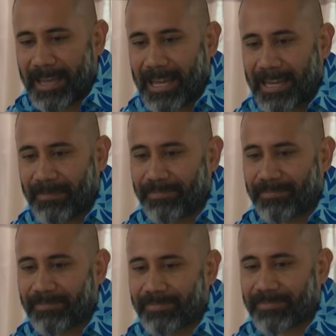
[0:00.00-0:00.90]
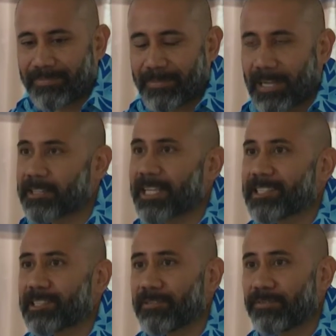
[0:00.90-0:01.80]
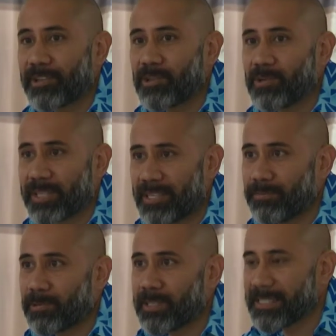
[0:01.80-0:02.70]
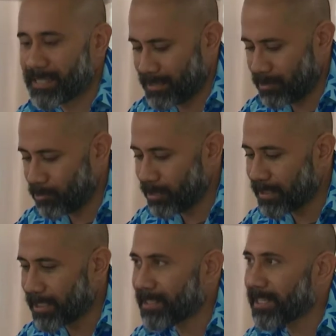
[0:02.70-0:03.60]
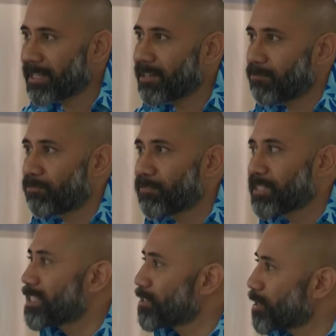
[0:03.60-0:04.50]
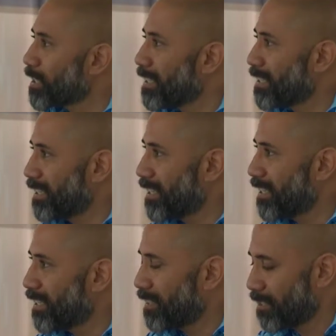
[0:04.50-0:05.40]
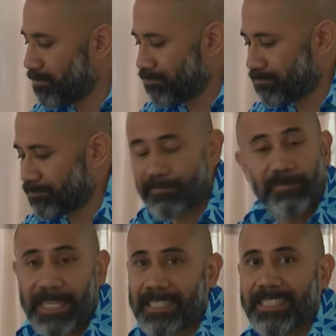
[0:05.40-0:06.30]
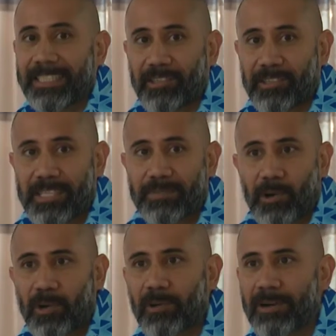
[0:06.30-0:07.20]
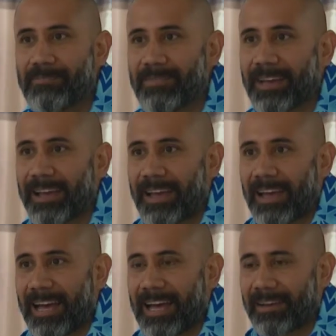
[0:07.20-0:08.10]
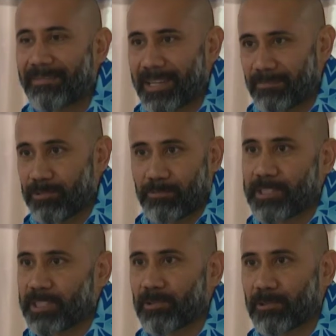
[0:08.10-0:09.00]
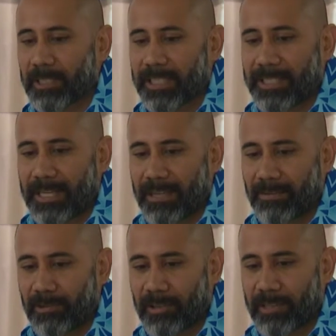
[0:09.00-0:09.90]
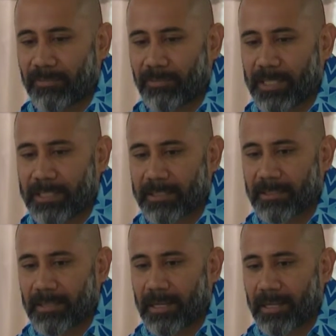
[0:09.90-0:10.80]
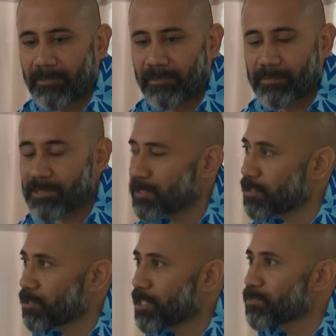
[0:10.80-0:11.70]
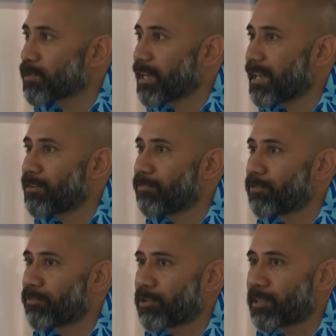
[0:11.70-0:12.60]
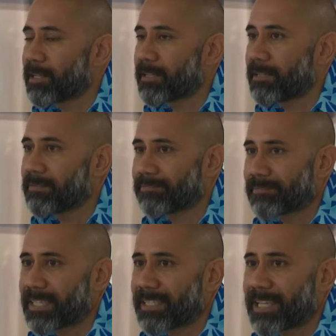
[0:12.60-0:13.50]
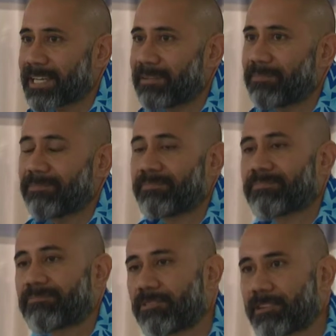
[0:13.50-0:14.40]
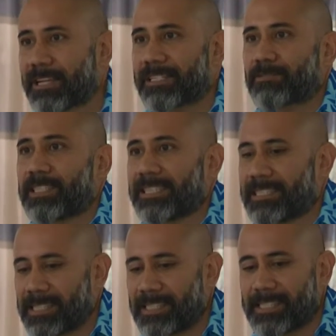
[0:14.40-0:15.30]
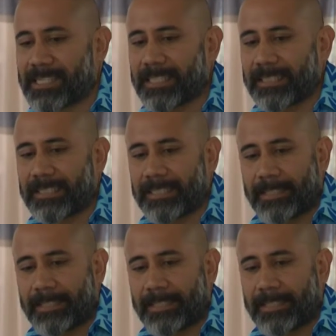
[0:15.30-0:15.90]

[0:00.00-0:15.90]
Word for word: Um, I'll touch on a few key points, noting that uh, we've just circulated a fact sheet on this program, um, and which you will get uh, further information. Um, so, so, this will allow for further uh, time with regards questions and discussion.